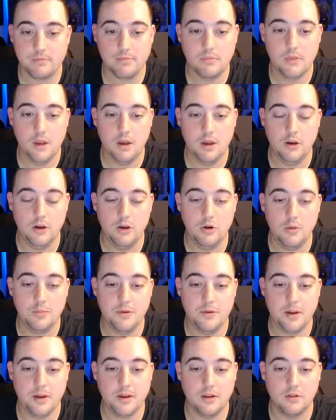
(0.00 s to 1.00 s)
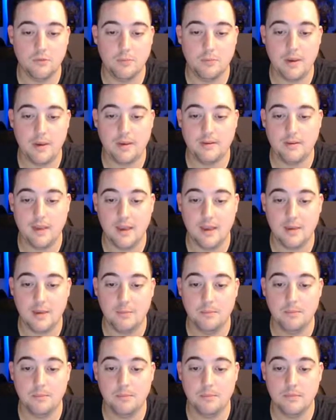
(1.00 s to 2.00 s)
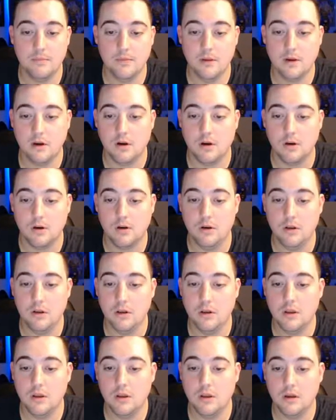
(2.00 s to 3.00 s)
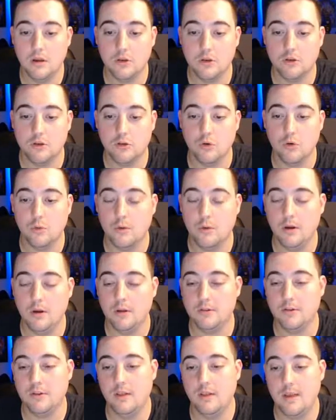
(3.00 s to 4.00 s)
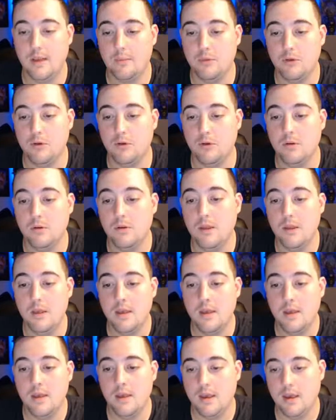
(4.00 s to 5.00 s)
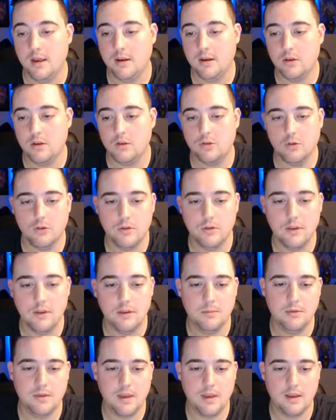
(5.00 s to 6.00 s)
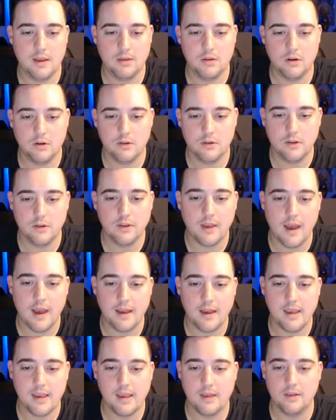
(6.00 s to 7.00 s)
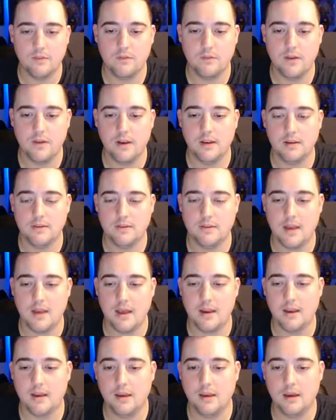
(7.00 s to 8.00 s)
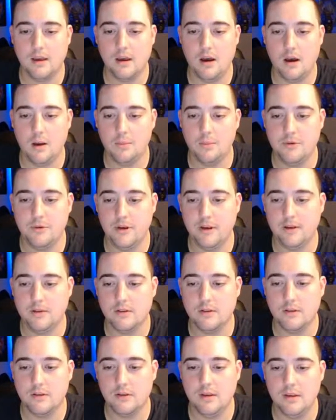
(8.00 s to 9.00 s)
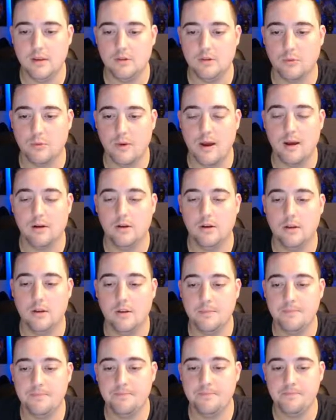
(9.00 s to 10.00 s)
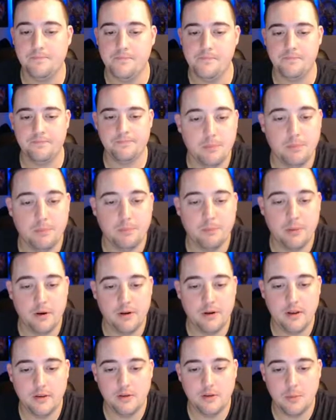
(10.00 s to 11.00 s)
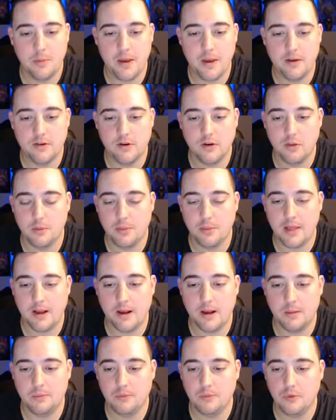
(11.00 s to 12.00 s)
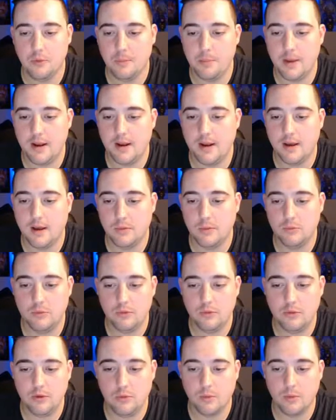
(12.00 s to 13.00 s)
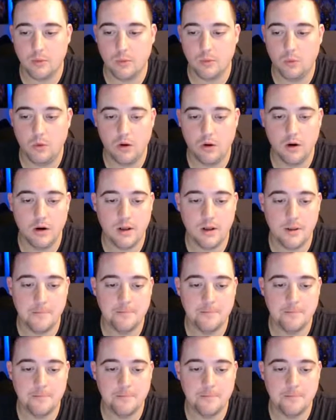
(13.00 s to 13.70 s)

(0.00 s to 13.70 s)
A new objective-based game called Control will also debut. In Control, teams take turns attacking and defending static objects each round. Participation in the Black Ops 4 beta comes with a reward,